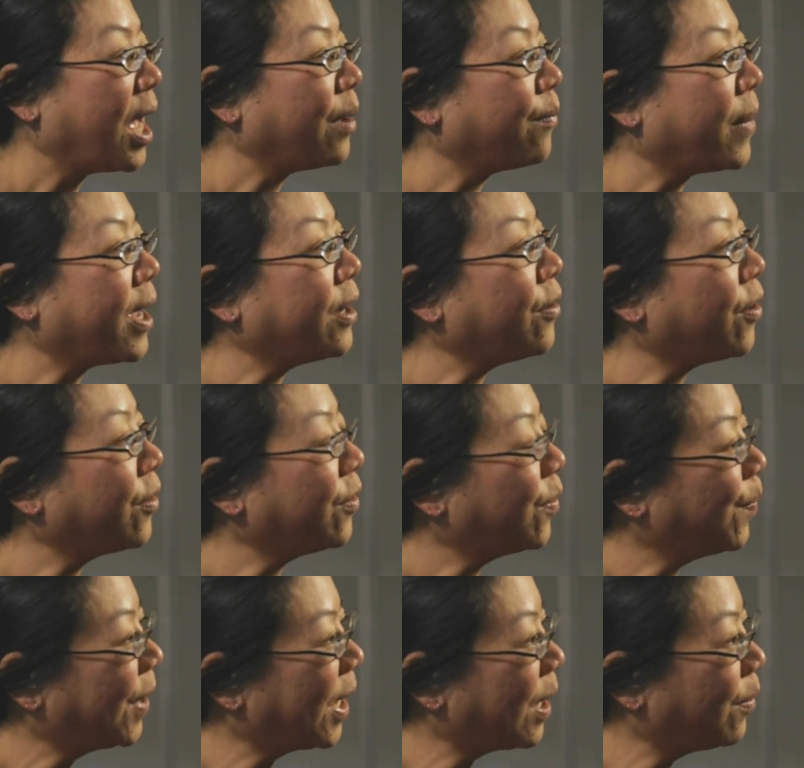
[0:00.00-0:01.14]
may not
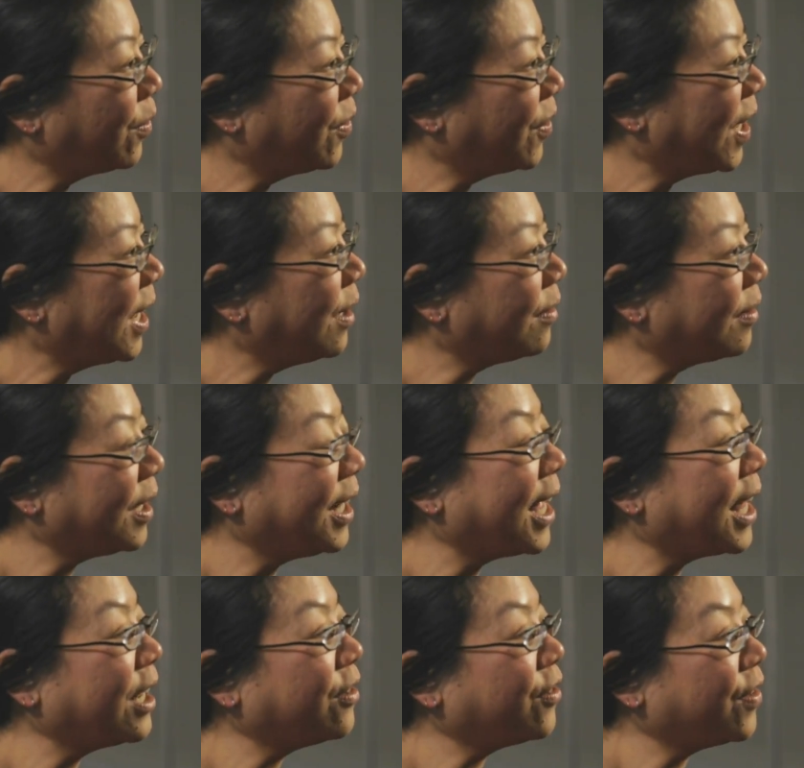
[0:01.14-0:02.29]
be able to easily
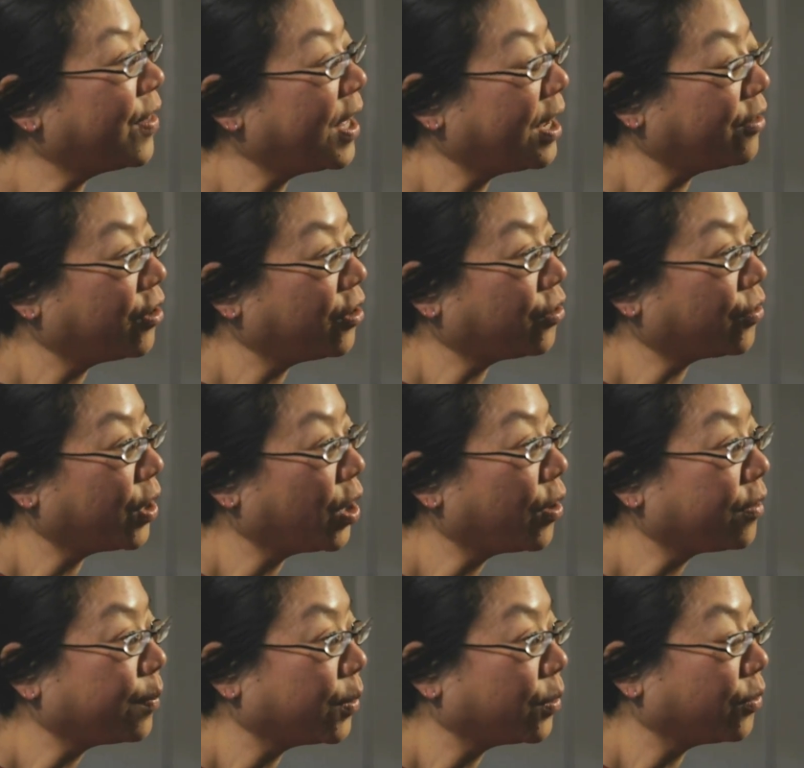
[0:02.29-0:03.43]
get into their tertiary
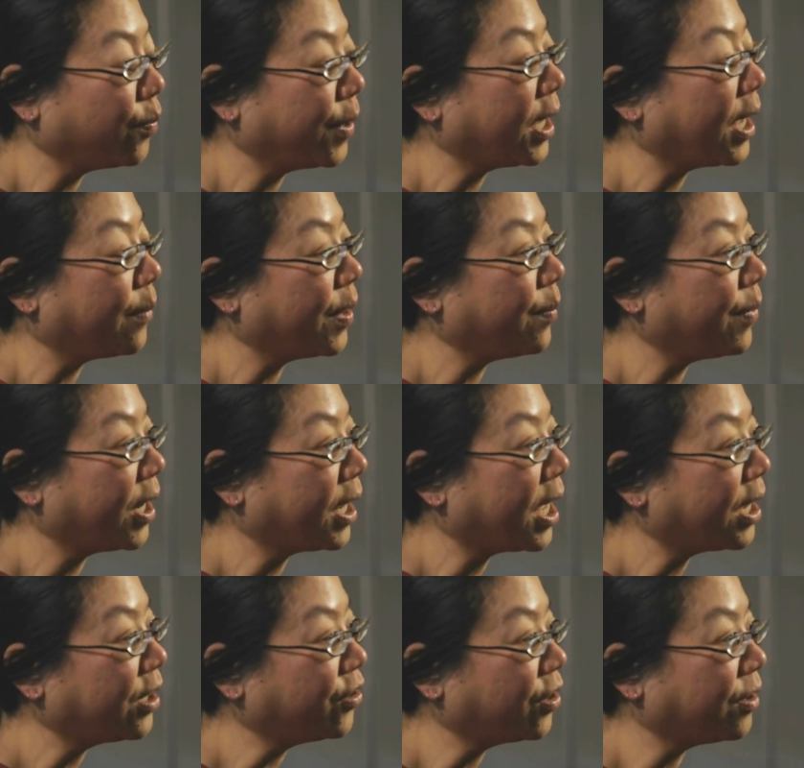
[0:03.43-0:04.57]
hospital to pick up their
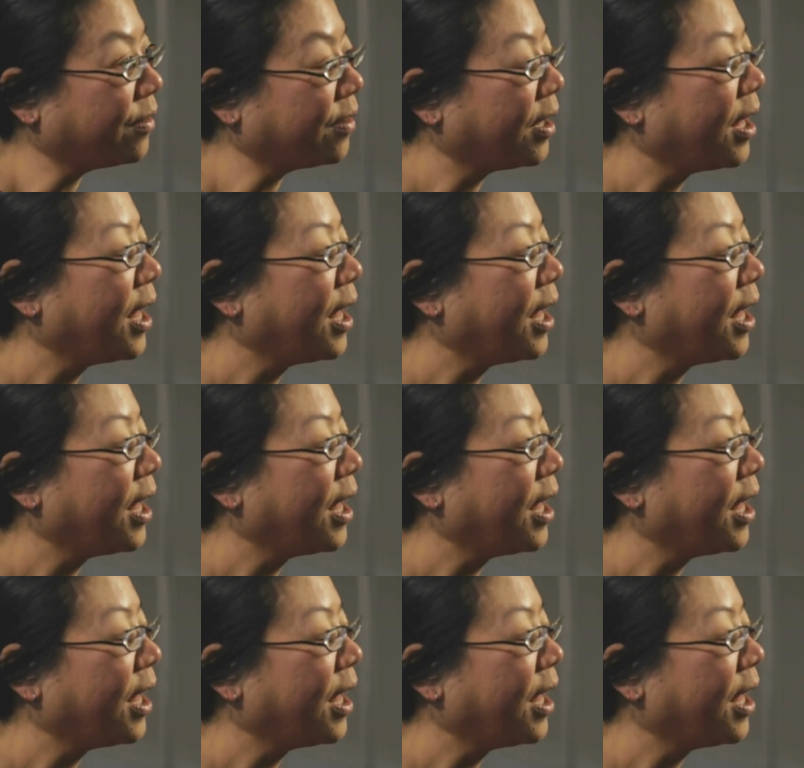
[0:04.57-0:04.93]
medications.